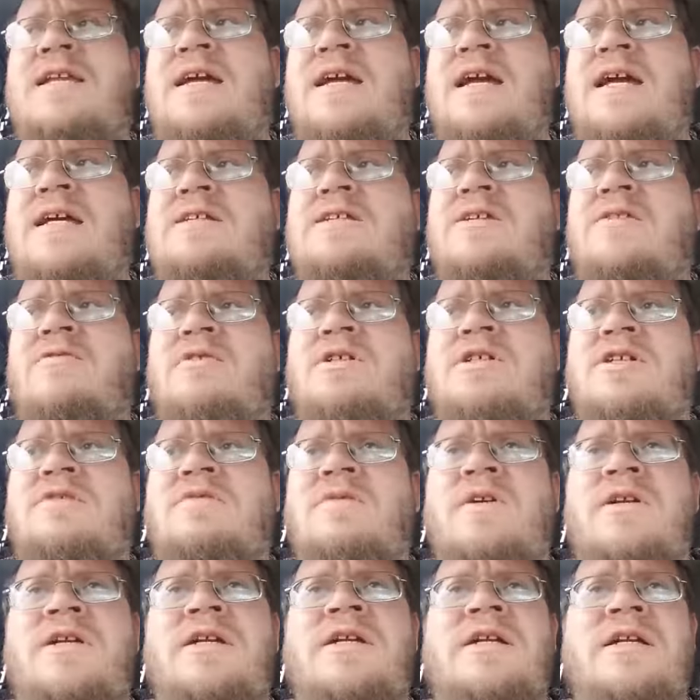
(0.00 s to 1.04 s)
I asked her what she
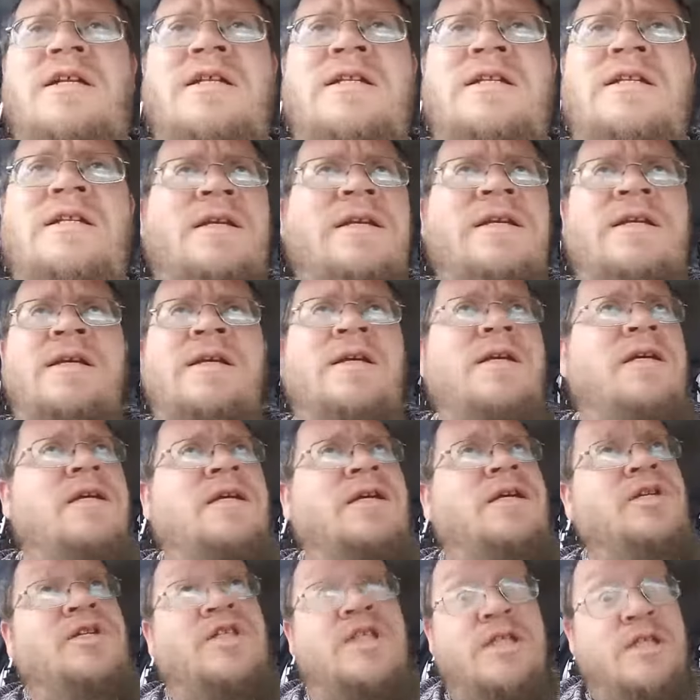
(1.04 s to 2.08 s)
wanted and
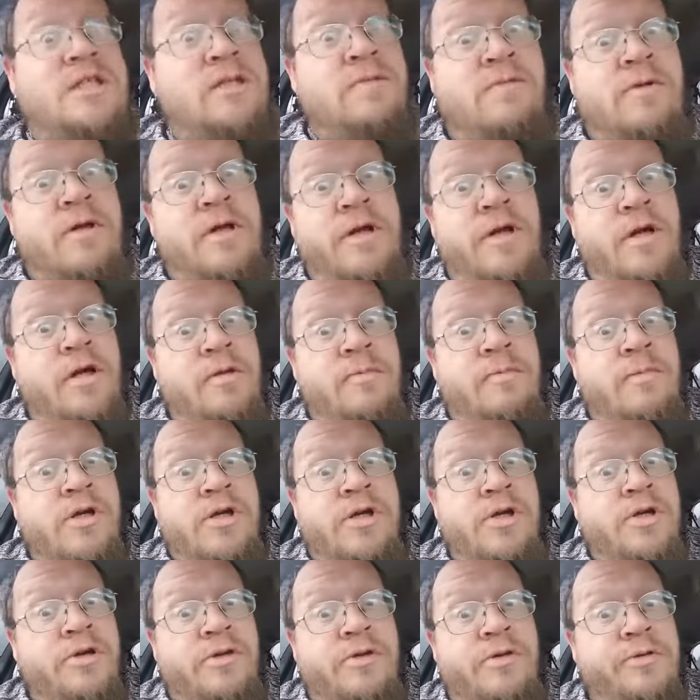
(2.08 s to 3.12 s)
she's in one of her
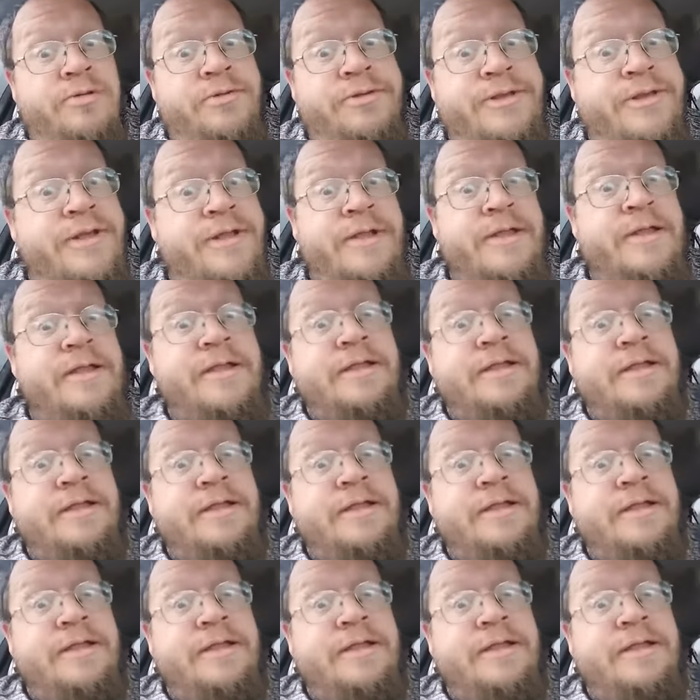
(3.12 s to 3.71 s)
moods.